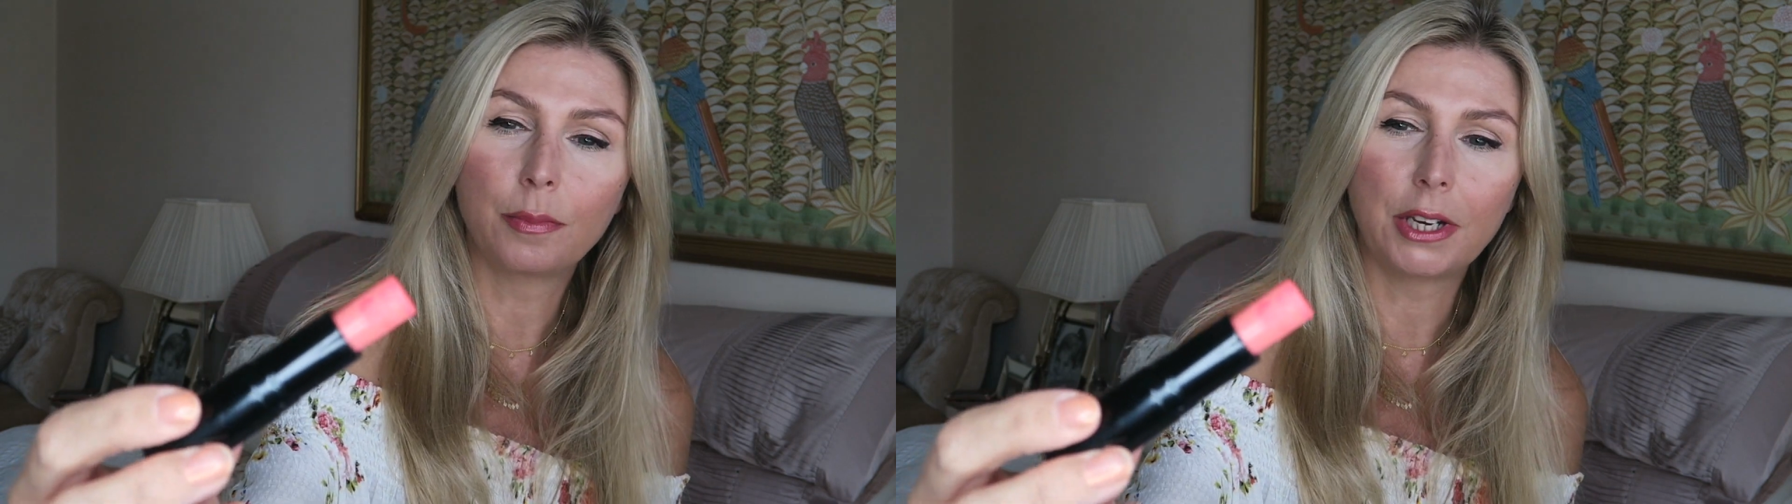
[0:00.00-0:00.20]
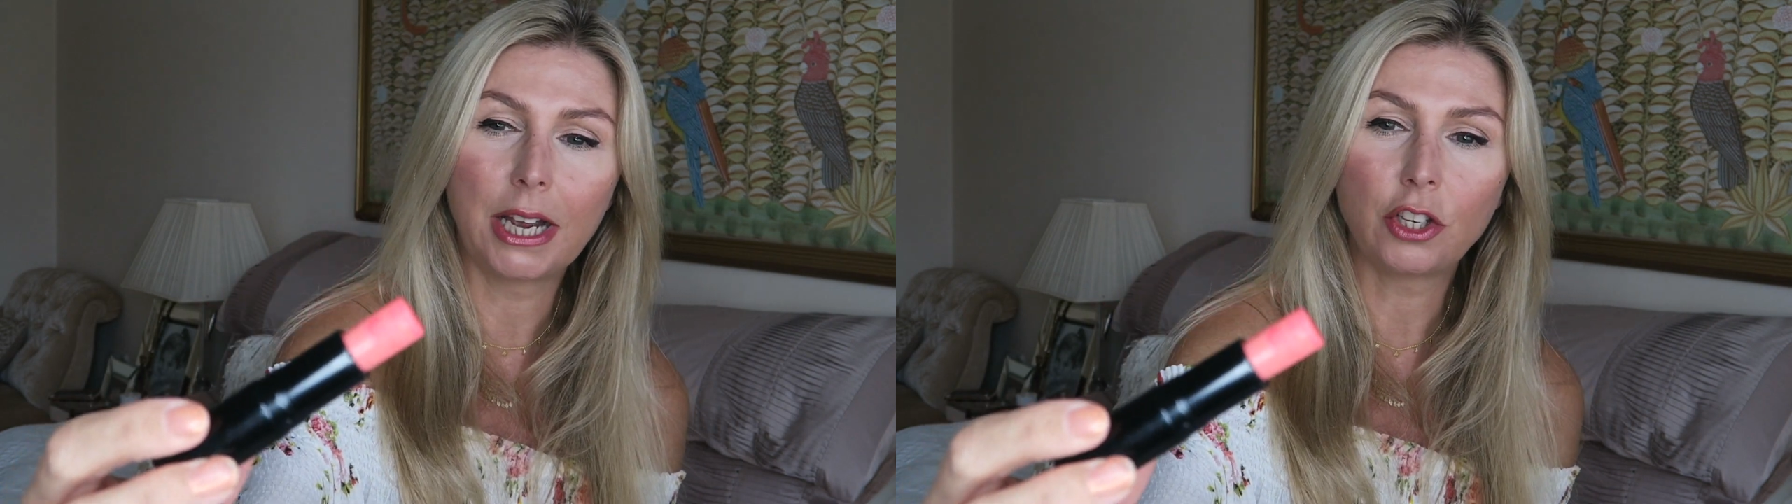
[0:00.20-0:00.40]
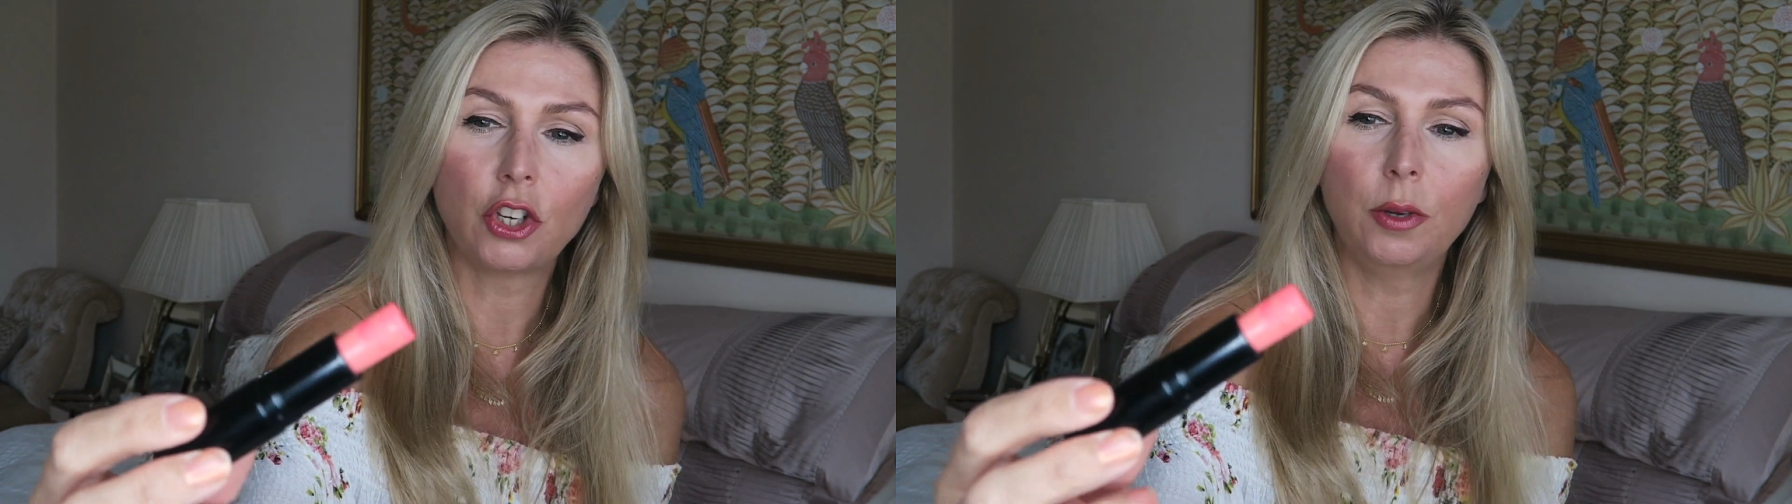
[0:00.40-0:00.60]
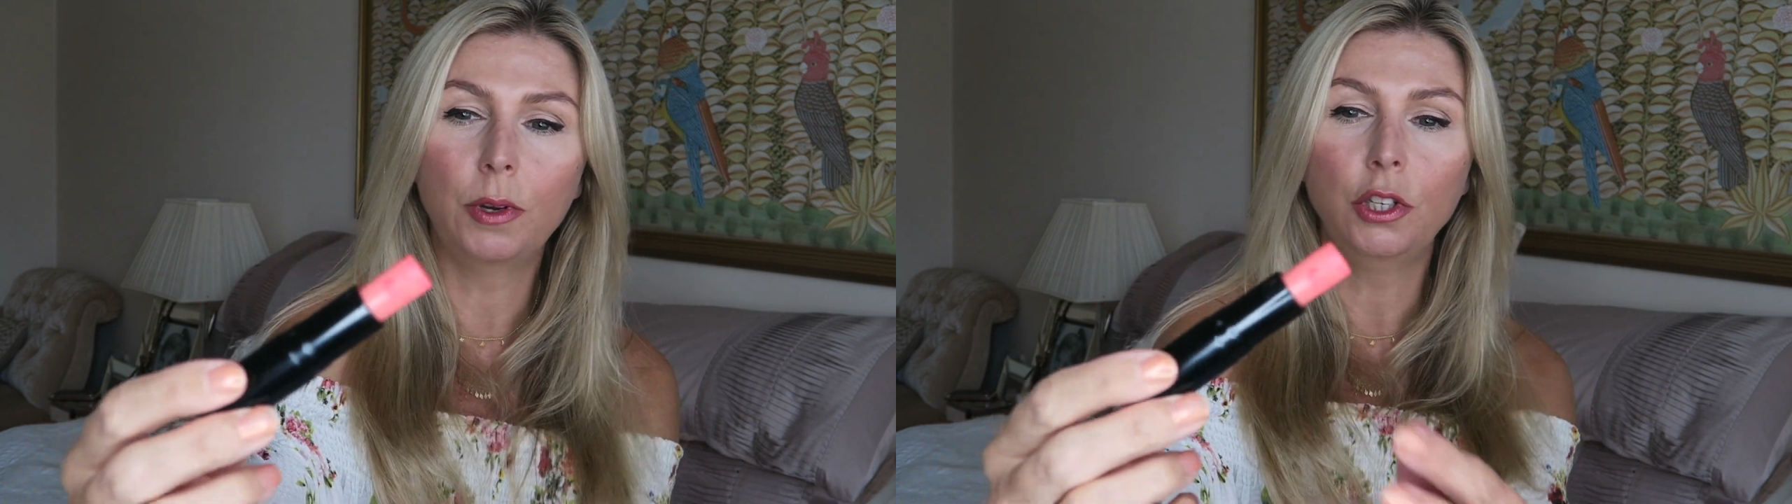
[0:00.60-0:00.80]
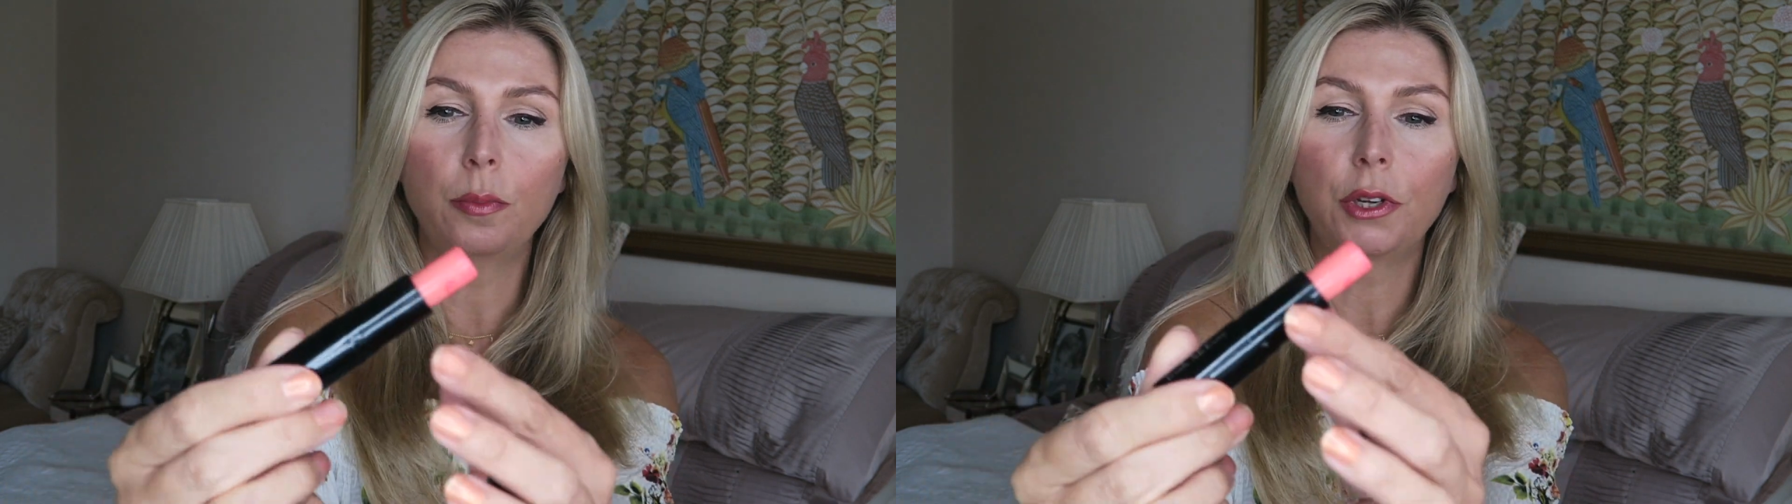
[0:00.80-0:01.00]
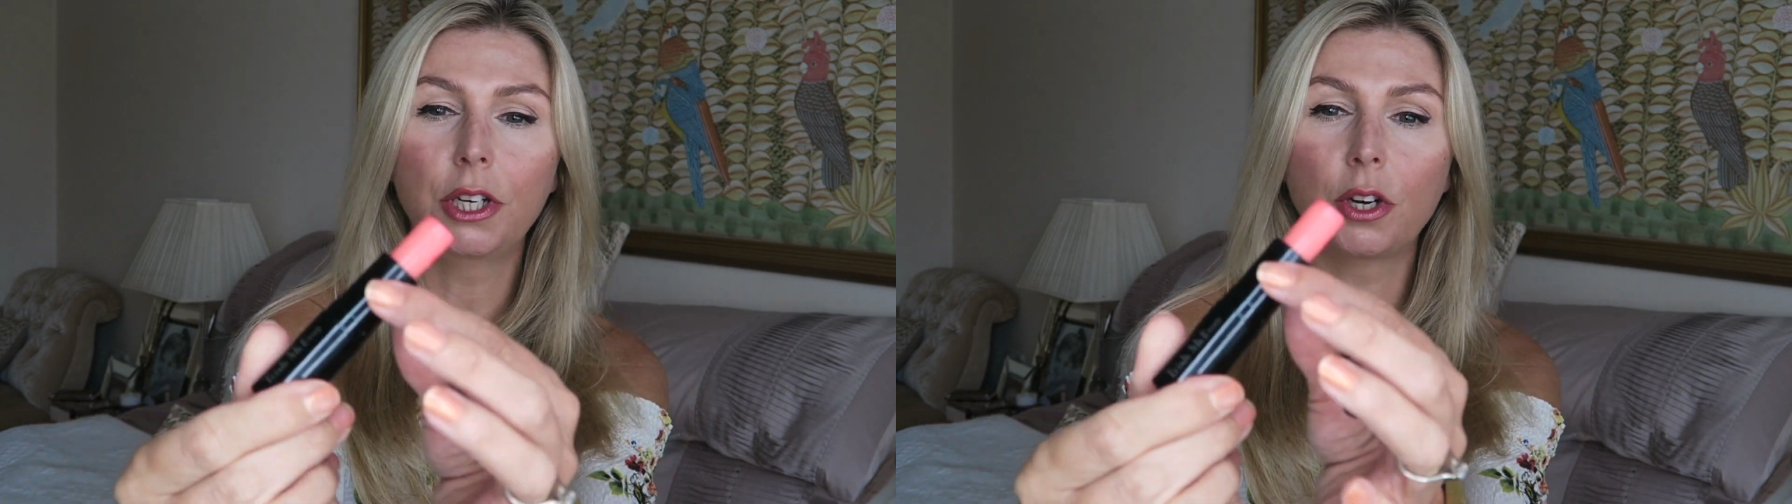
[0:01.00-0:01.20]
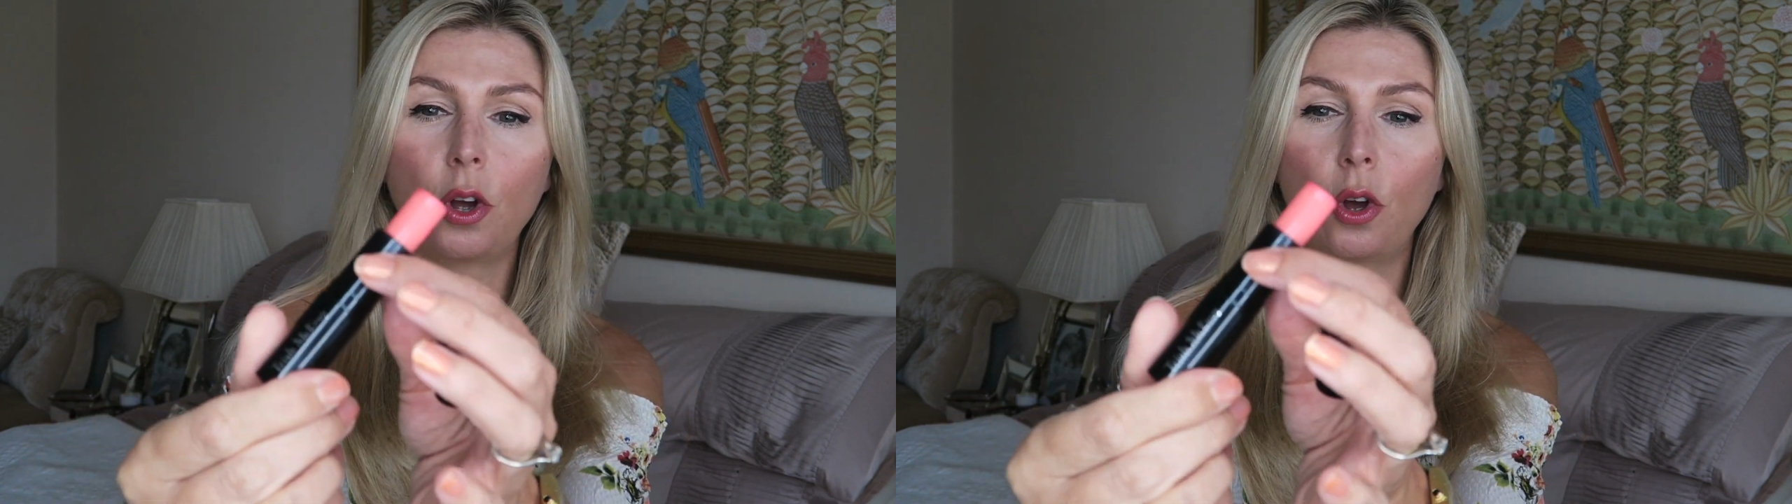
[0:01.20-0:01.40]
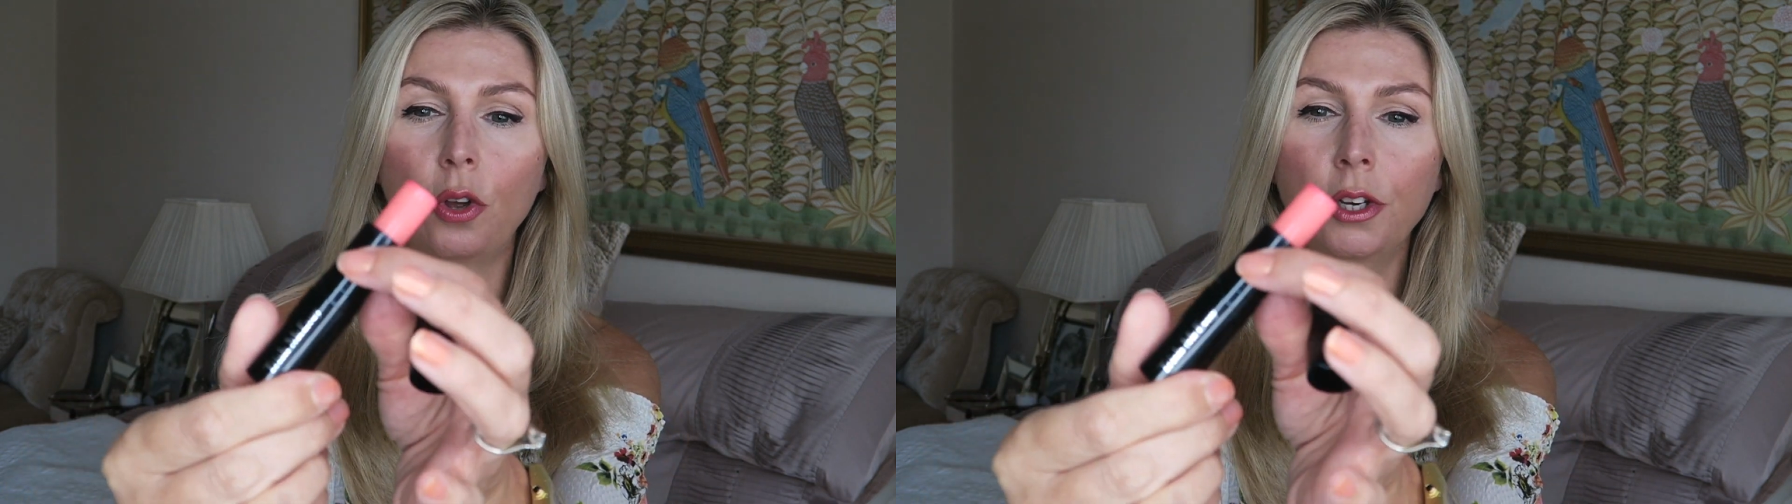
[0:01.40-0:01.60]
but actually when you put it
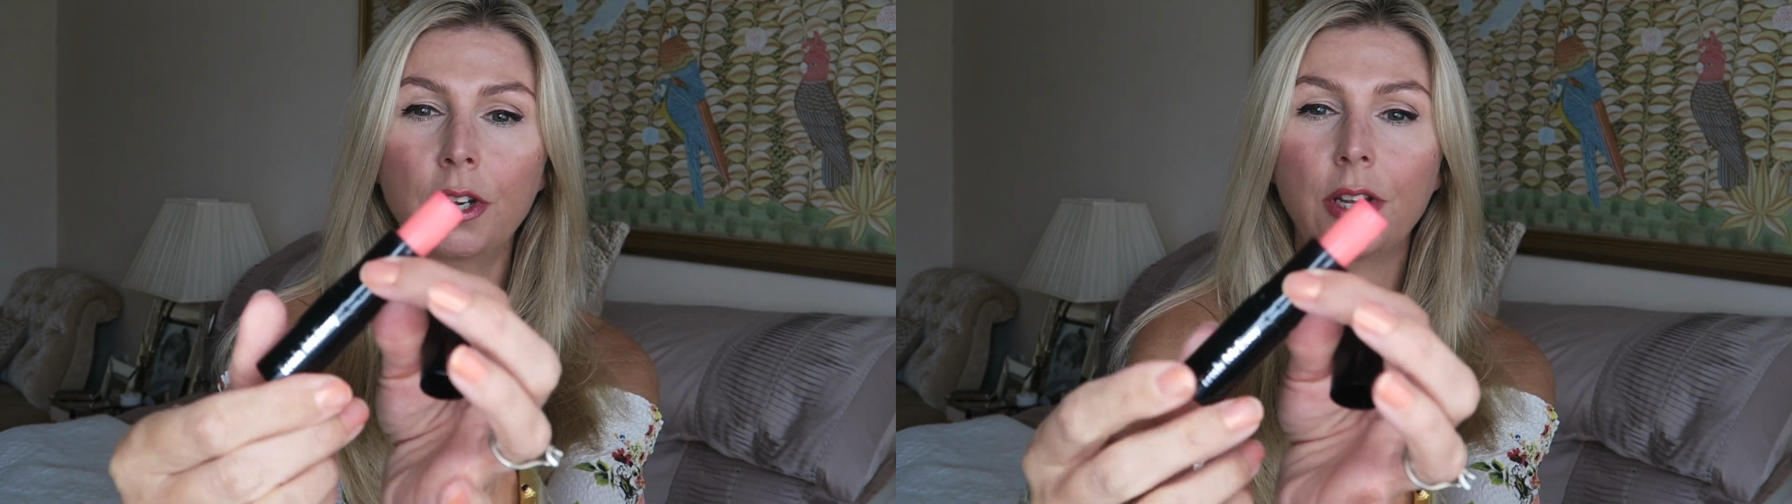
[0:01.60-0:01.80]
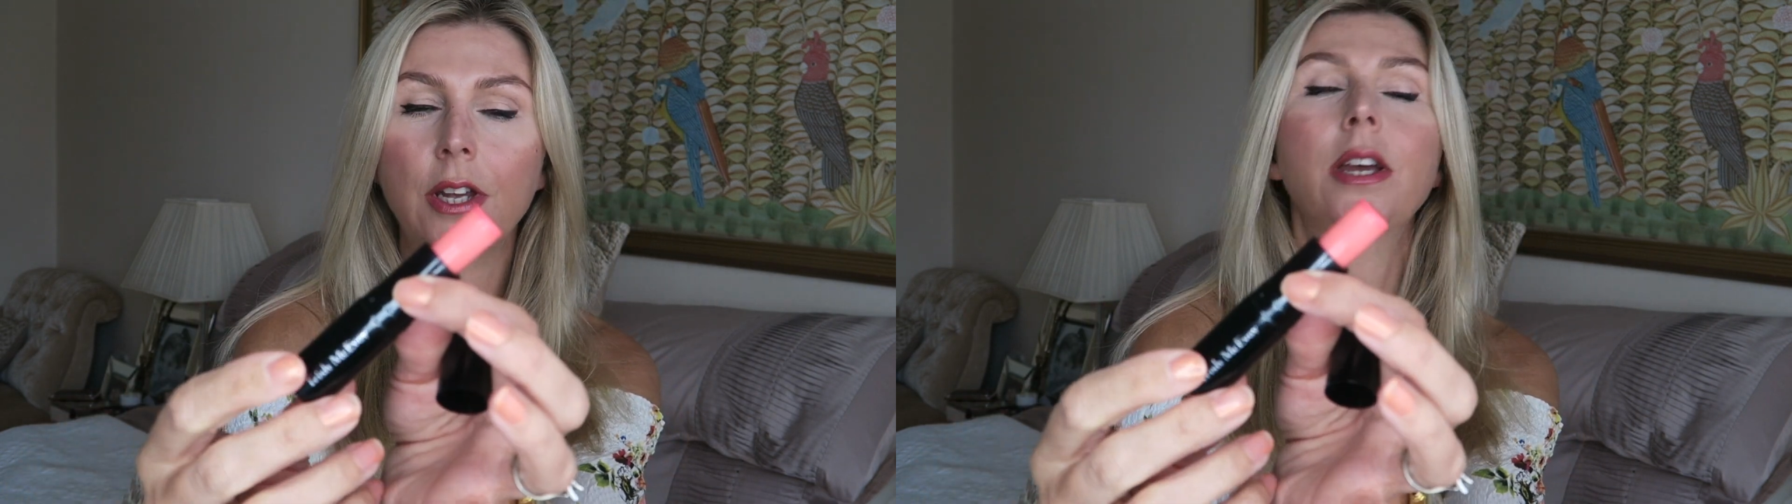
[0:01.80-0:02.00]
on,